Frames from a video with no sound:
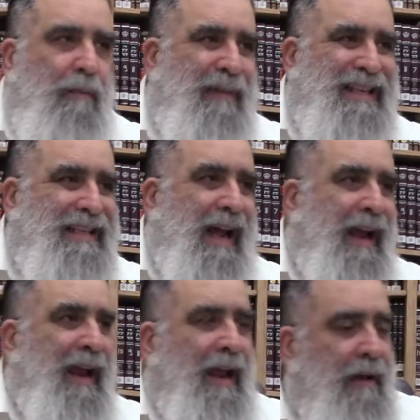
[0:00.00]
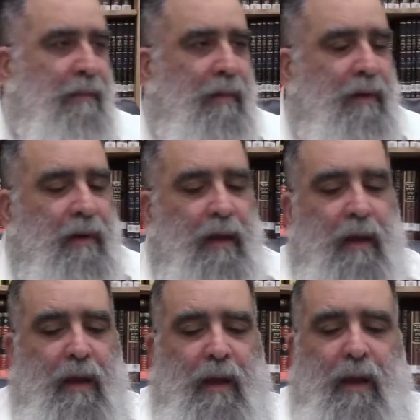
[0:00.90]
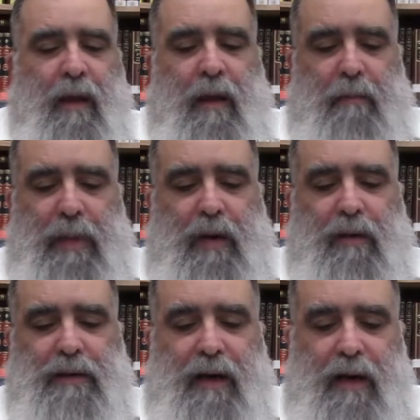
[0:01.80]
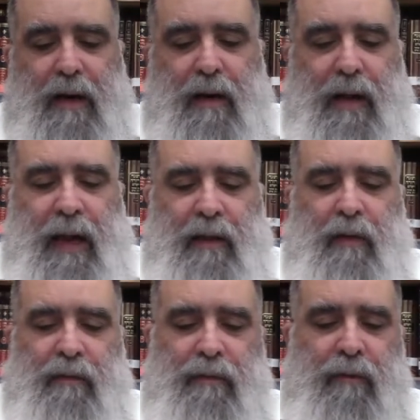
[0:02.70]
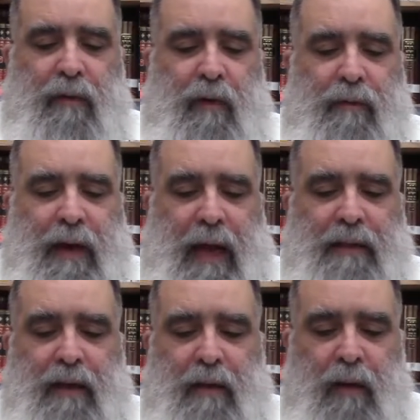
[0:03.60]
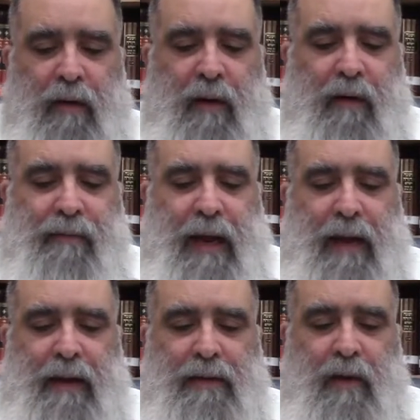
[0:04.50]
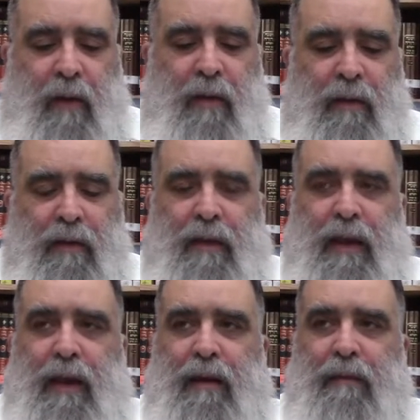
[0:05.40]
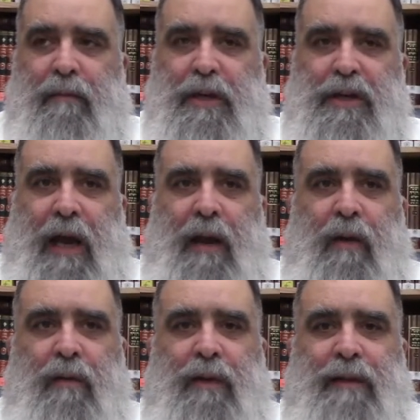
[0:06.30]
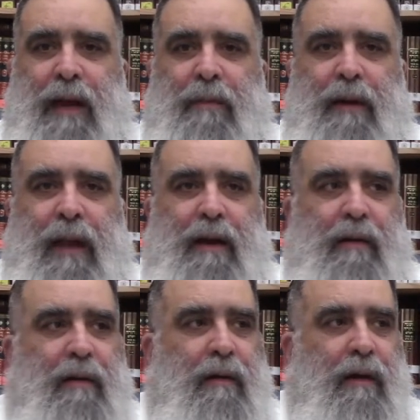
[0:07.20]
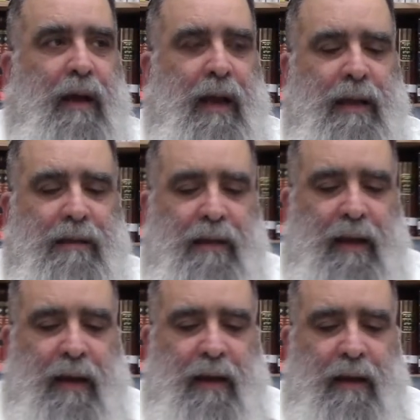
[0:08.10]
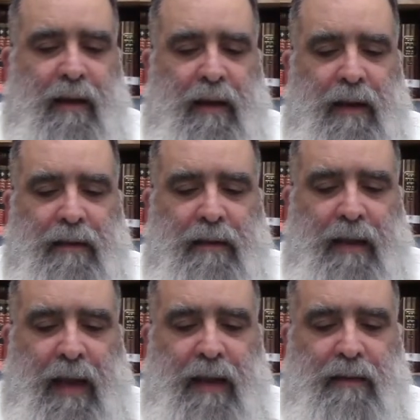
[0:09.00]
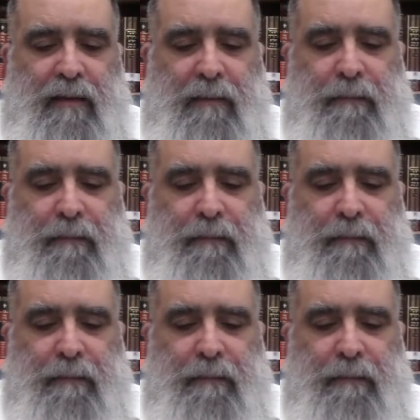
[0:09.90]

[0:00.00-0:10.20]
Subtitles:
masayehem. Because the cloud of God, the glory of God, is on the mishkan, on the tabernacle at night.